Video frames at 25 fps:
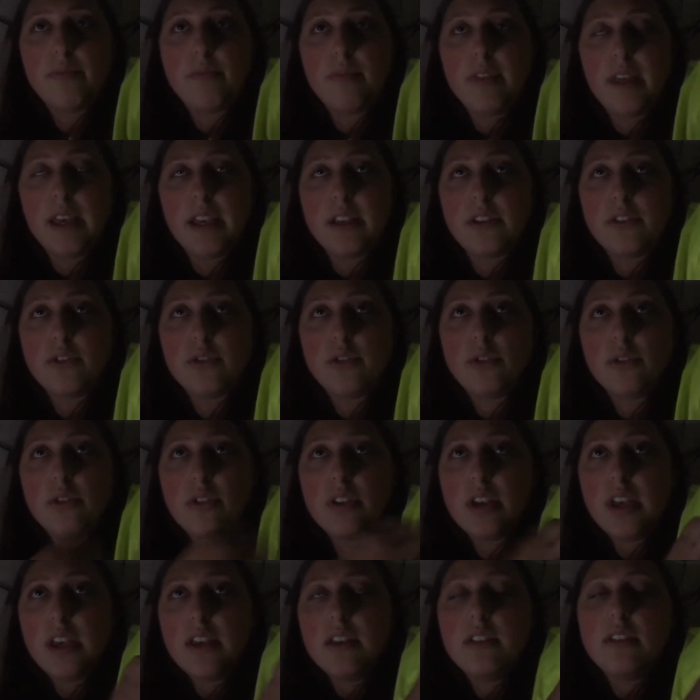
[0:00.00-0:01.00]
like
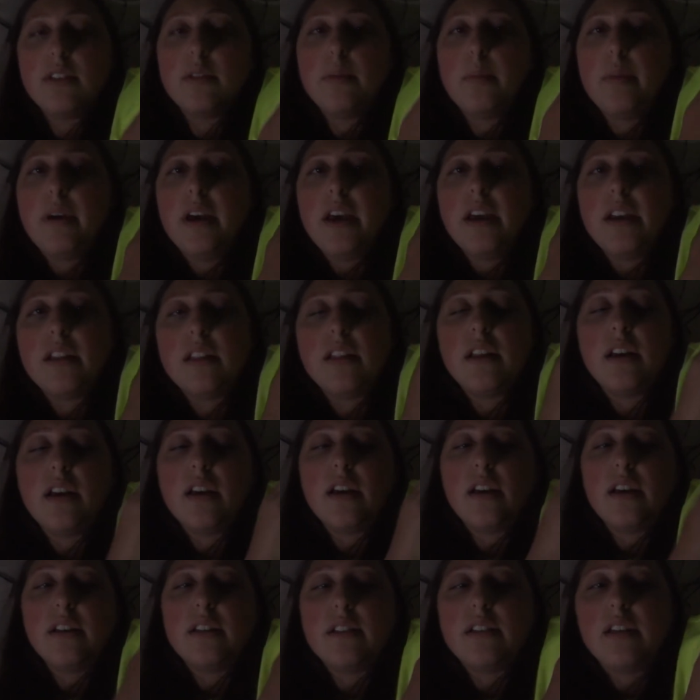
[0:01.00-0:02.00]
suitcase bag that
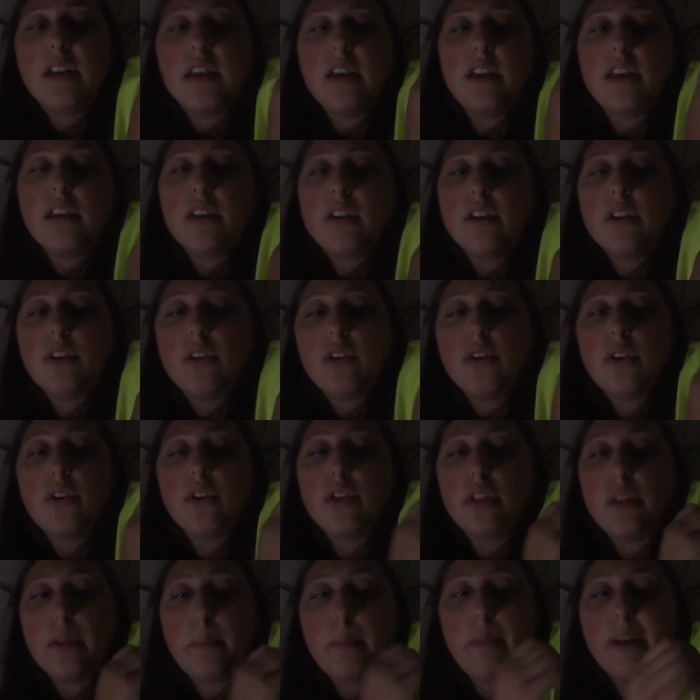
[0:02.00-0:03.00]
I take
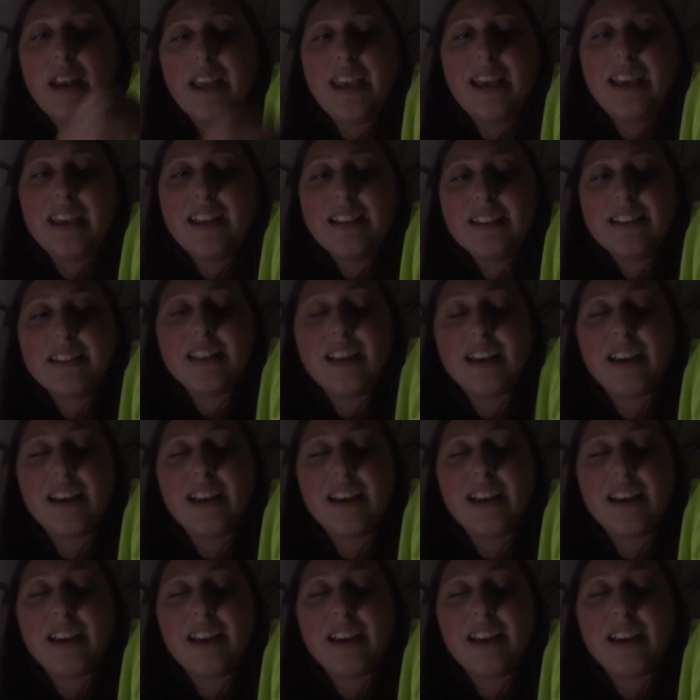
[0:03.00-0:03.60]
on the planes,